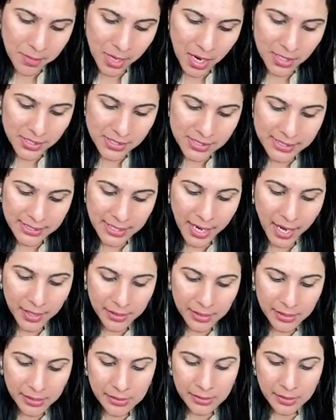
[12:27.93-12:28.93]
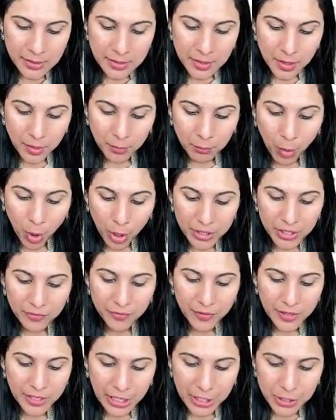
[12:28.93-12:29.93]
Marciani
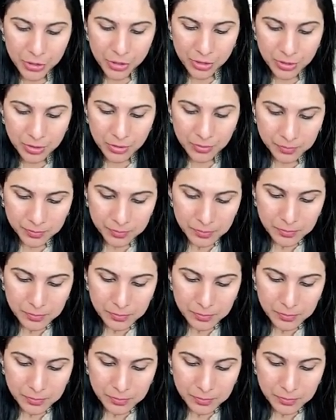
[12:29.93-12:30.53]
modification